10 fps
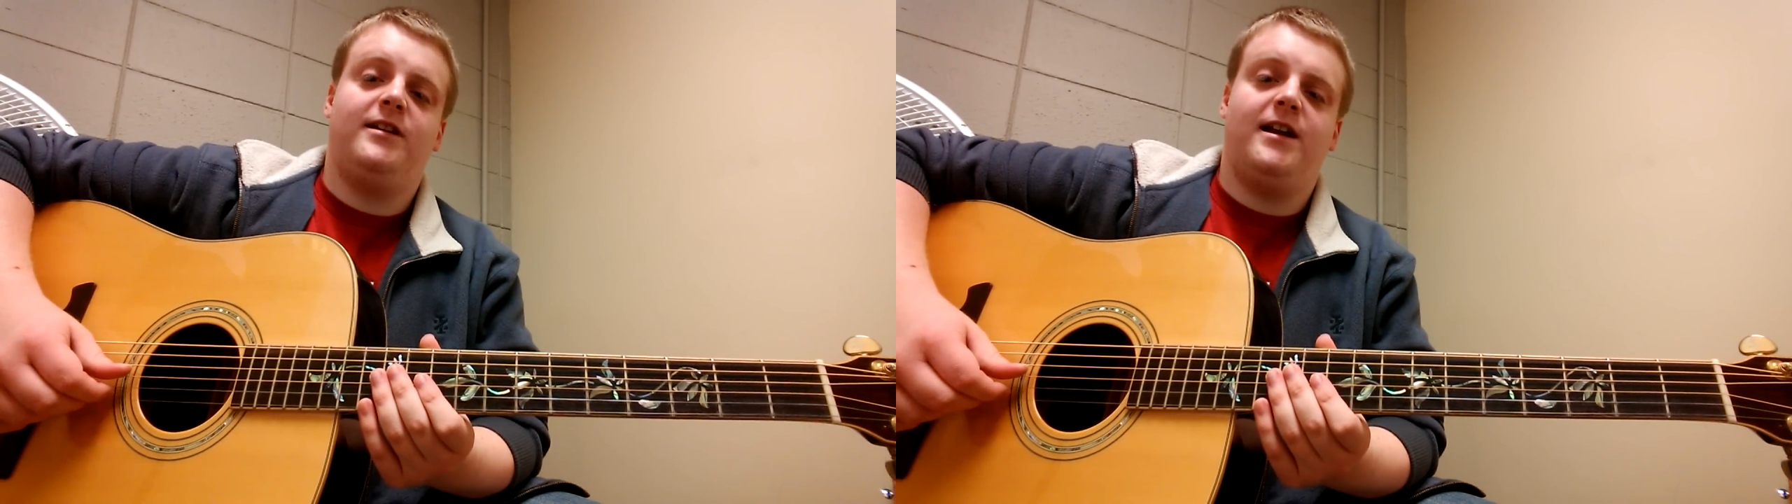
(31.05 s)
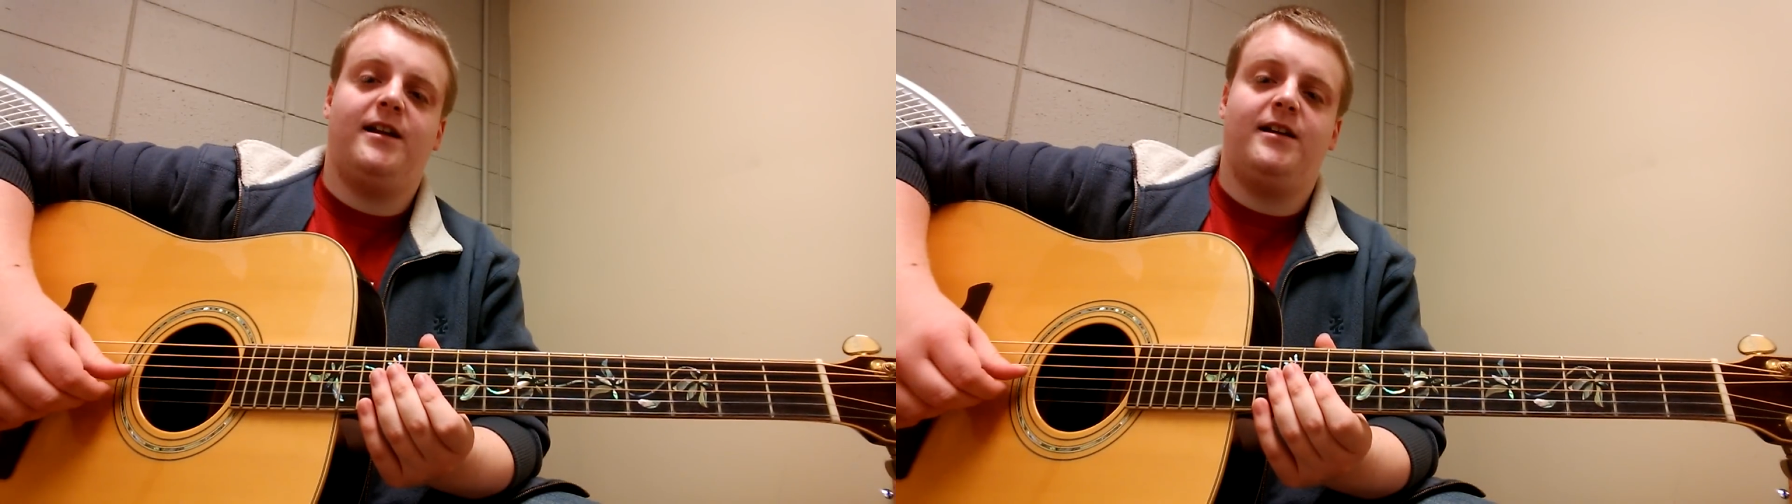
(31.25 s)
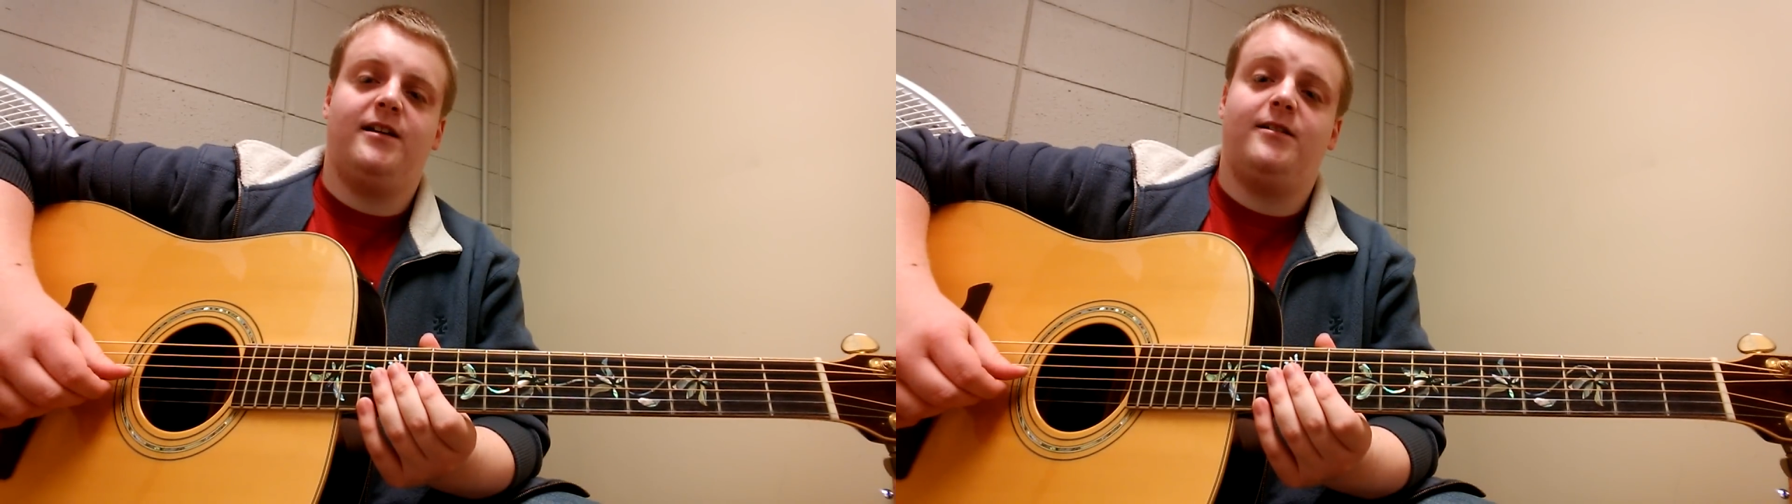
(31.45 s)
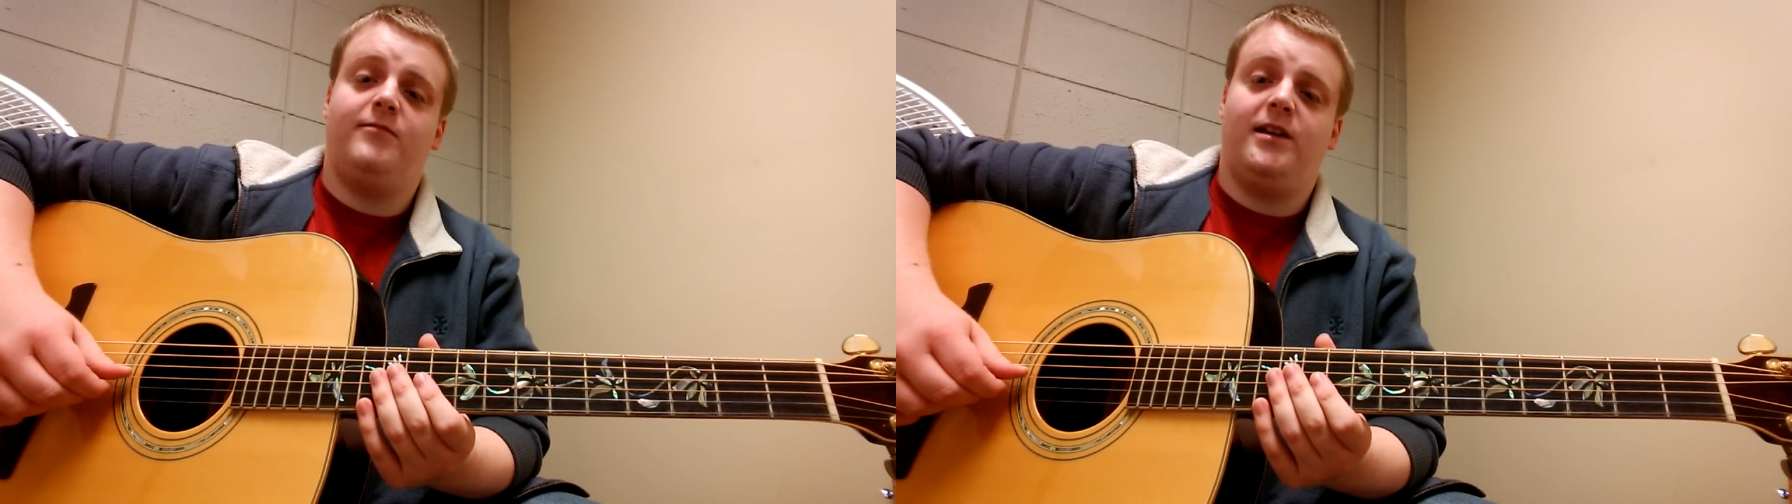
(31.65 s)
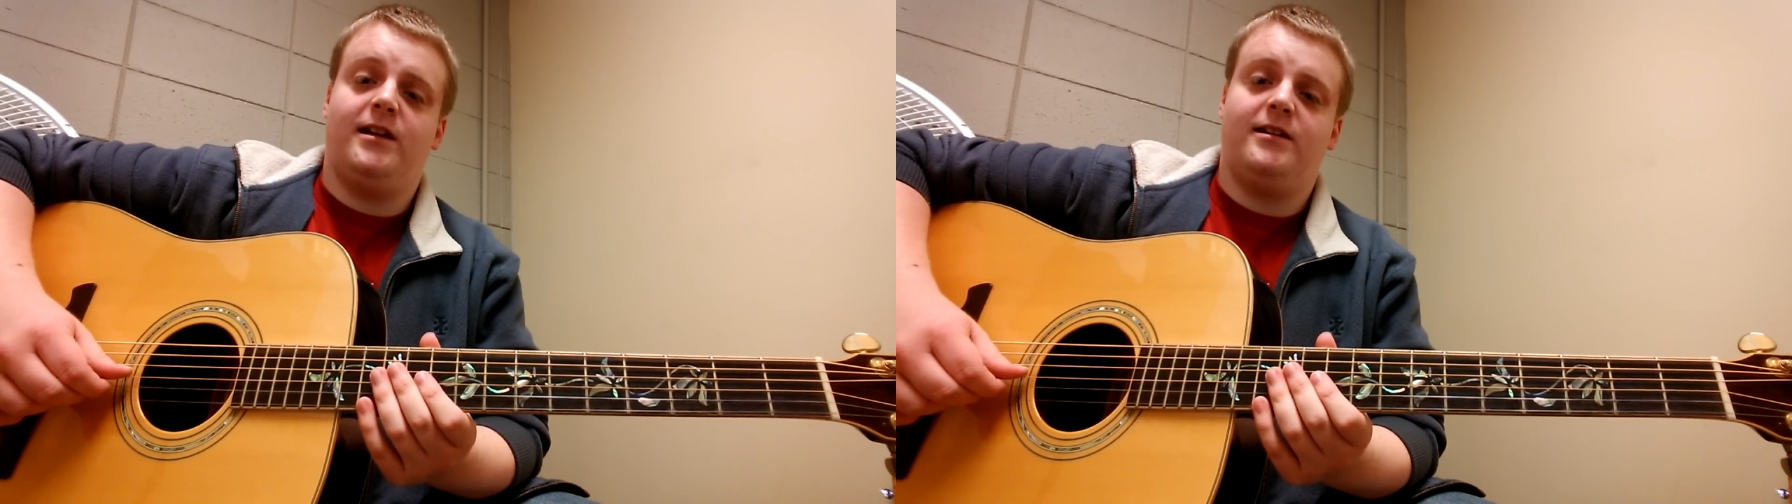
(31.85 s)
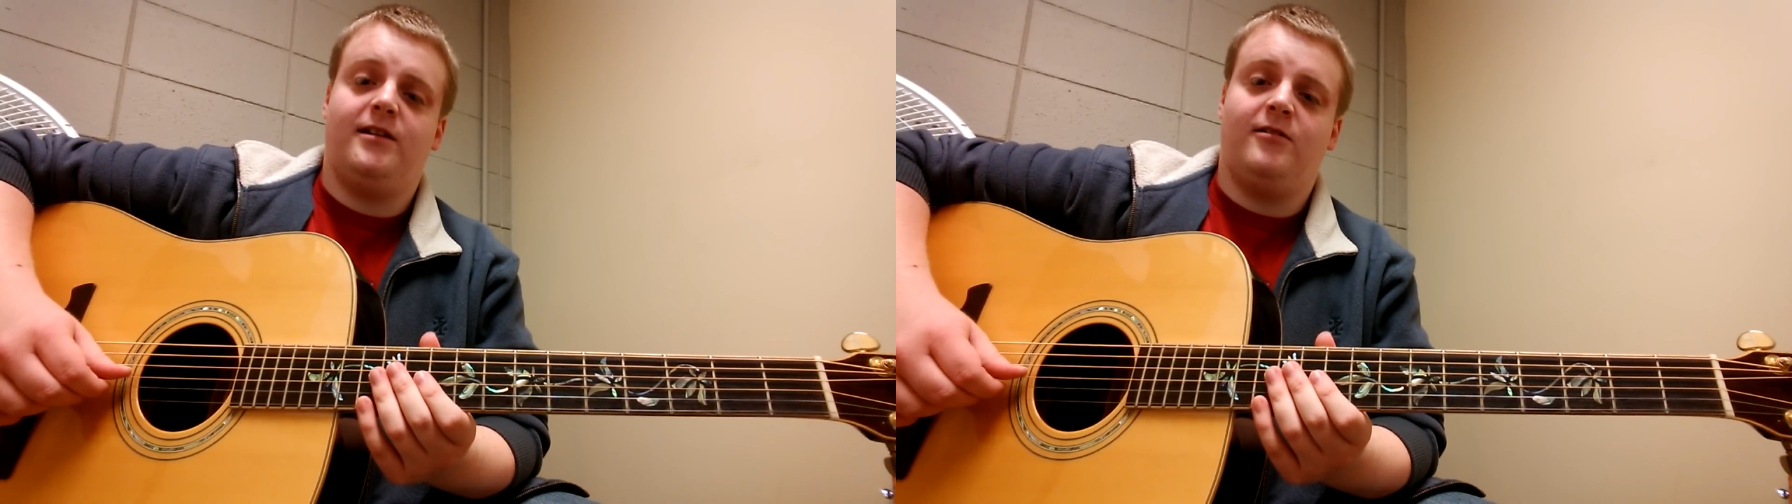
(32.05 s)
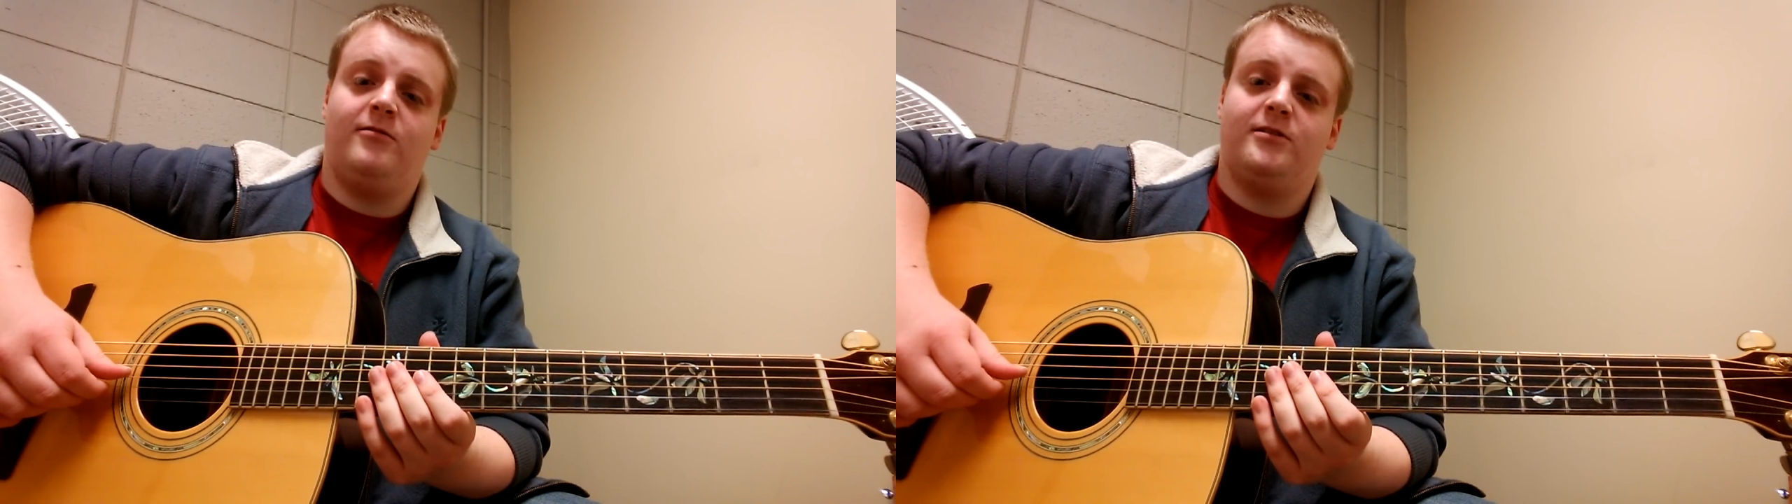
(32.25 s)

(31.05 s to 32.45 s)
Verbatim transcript: Dan kick if you can't tell.